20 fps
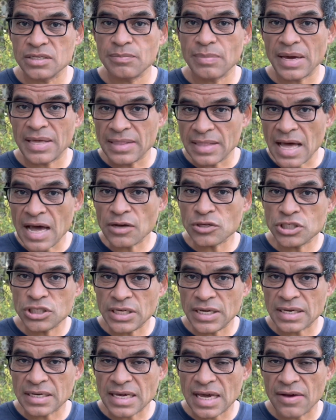By now, she
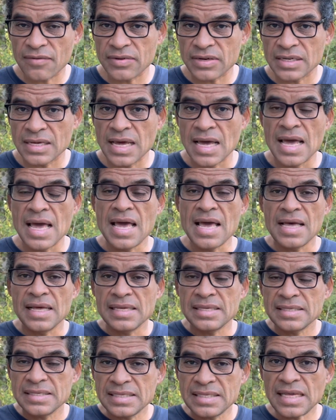had covered
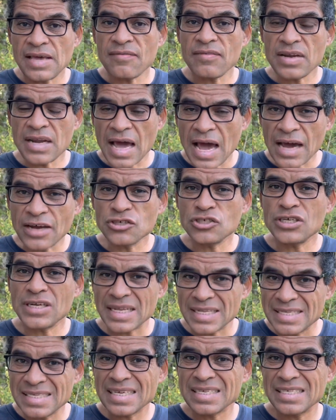
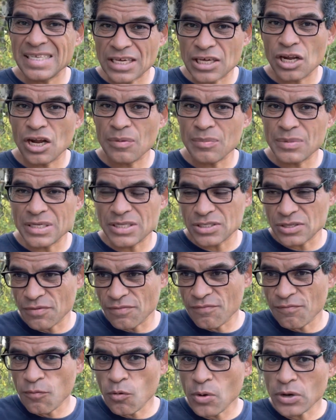760 kilometers, or
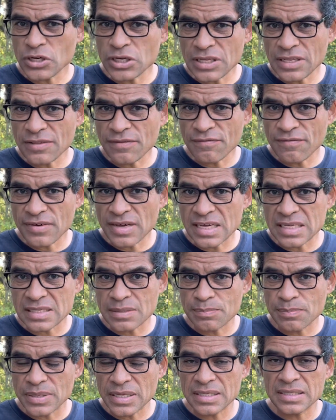400 in the first
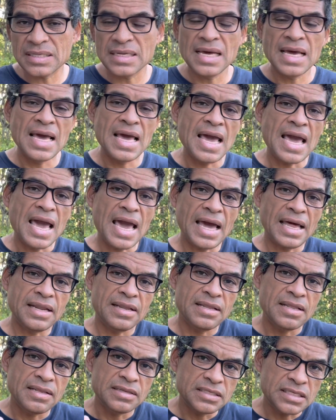bit, and
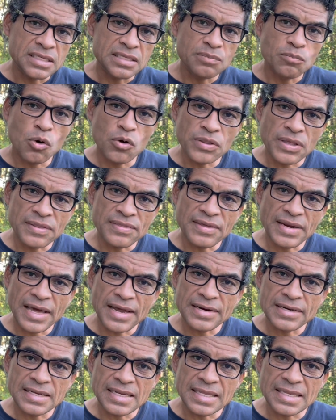just more than
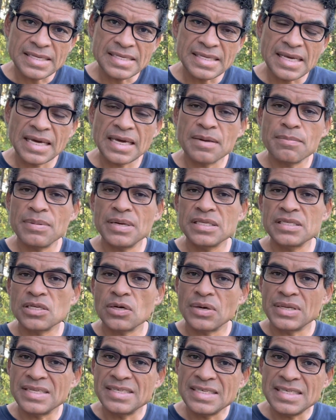300 in the second bit. So
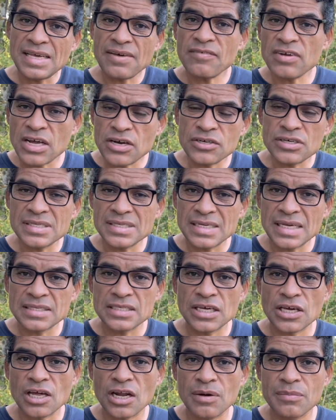it's 760
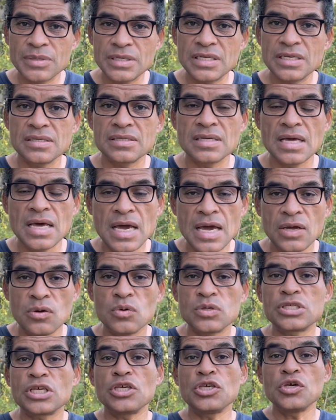kilometers. It
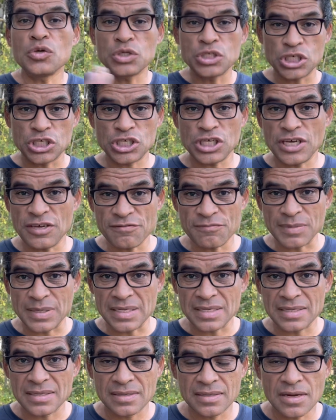was a huge achievement.
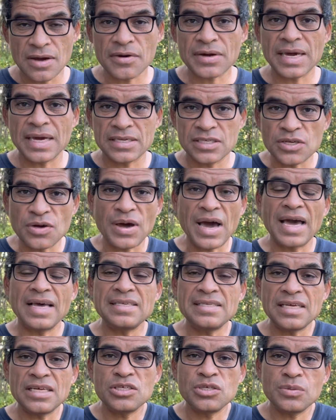Okay, so I
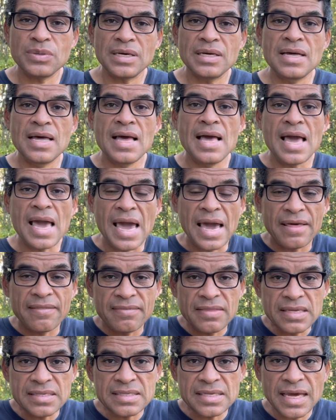said to her, at
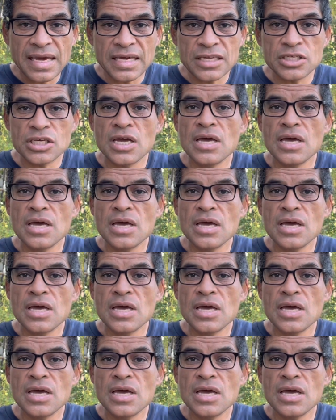this stage,